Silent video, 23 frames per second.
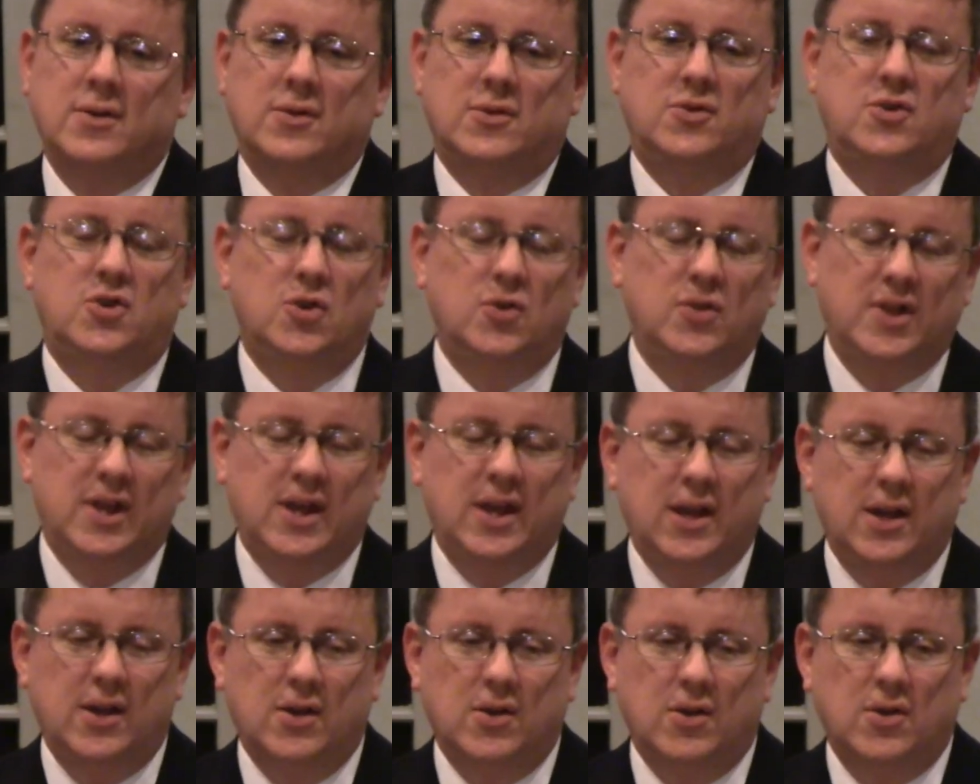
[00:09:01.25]
to
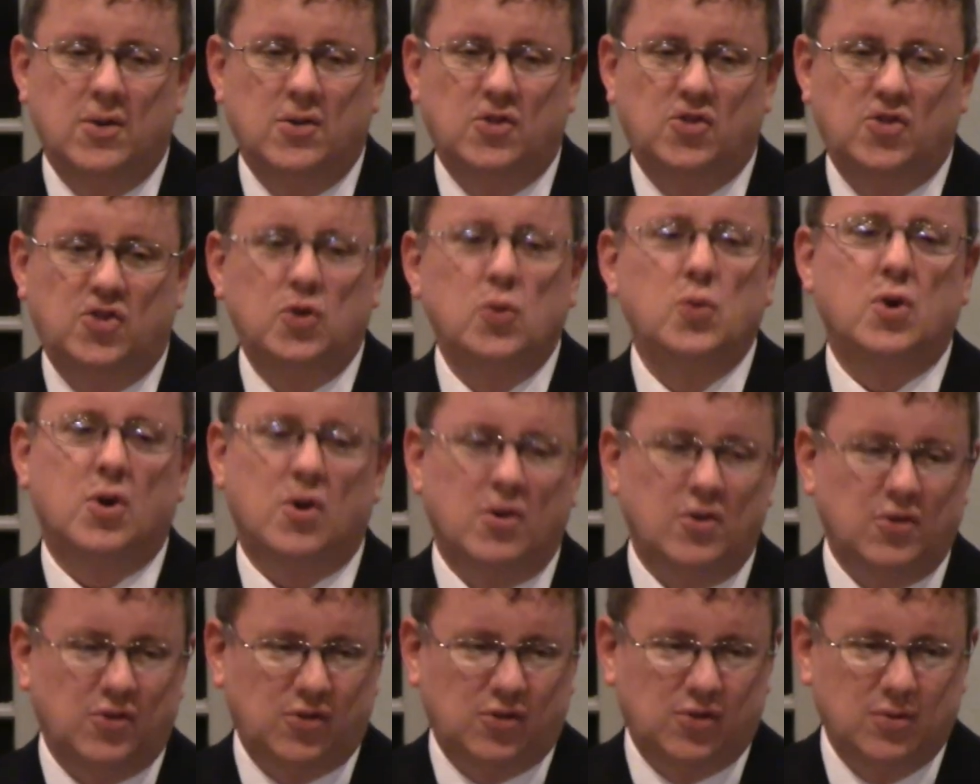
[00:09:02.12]
the
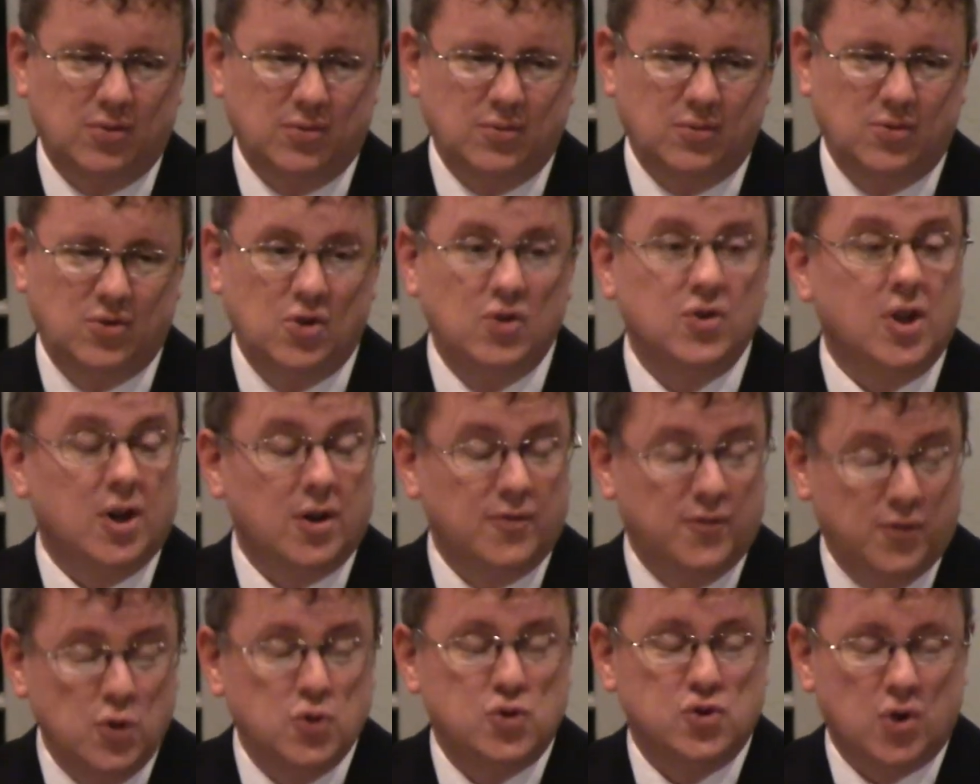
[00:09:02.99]
suitors, to the
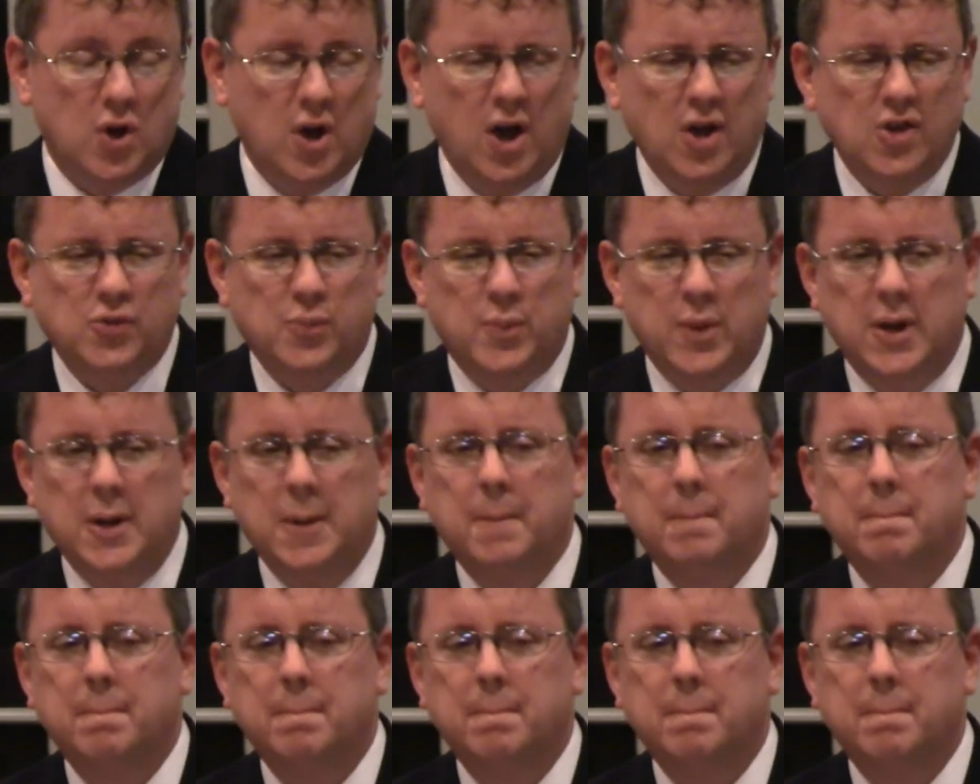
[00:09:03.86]
future husband.